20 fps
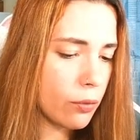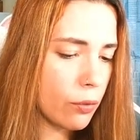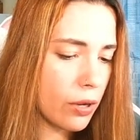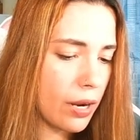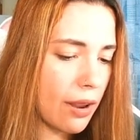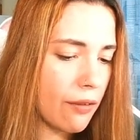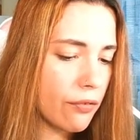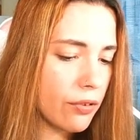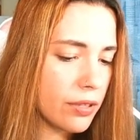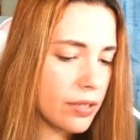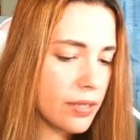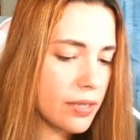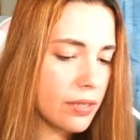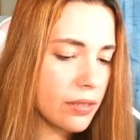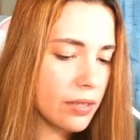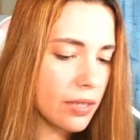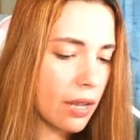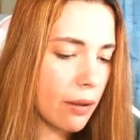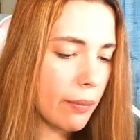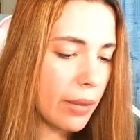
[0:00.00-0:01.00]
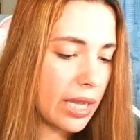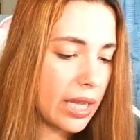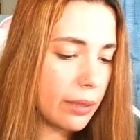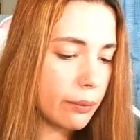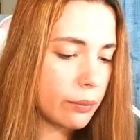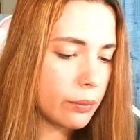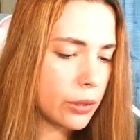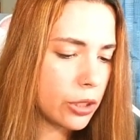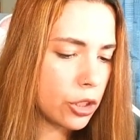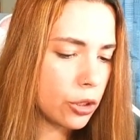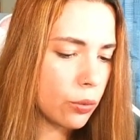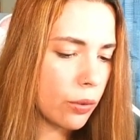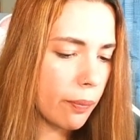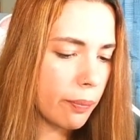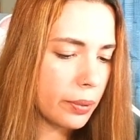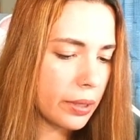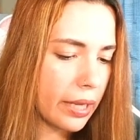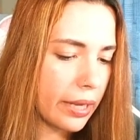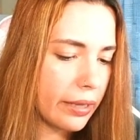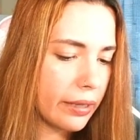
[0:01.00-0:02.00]
Whenever this deals combat damage to a
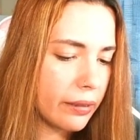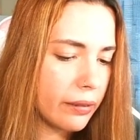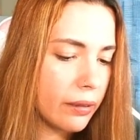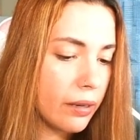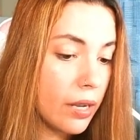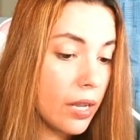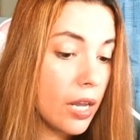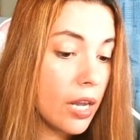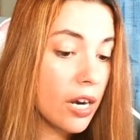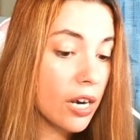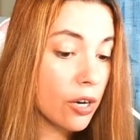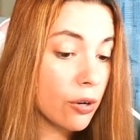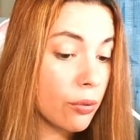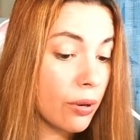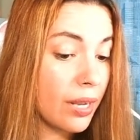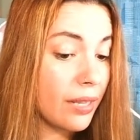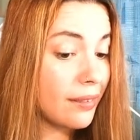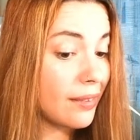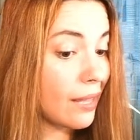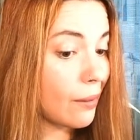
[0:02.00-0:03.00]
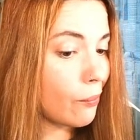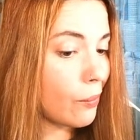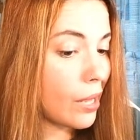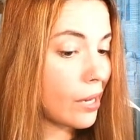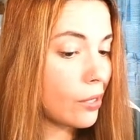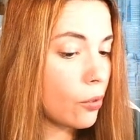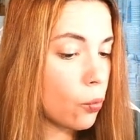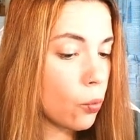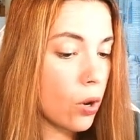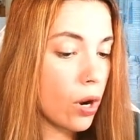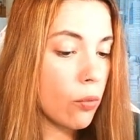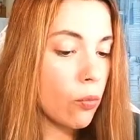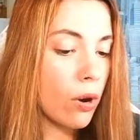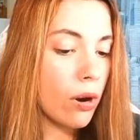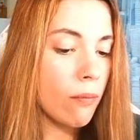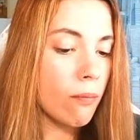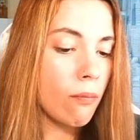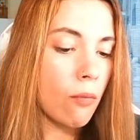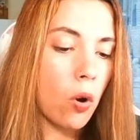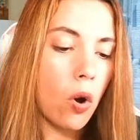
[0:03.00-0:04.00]
player, create that many
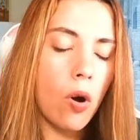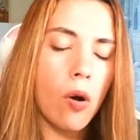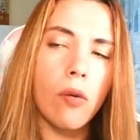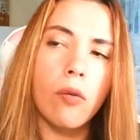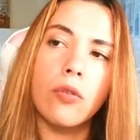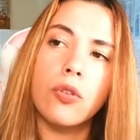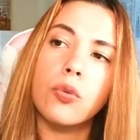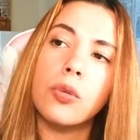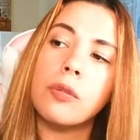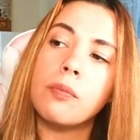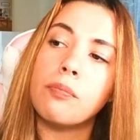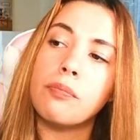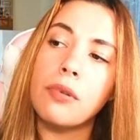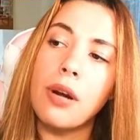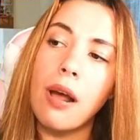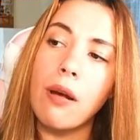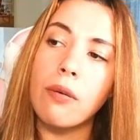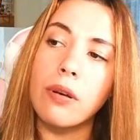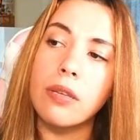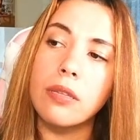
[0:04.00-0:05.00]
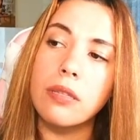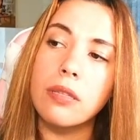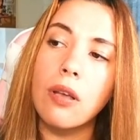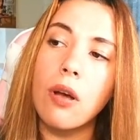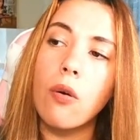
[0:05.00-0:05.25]
1/1 monks with prowess.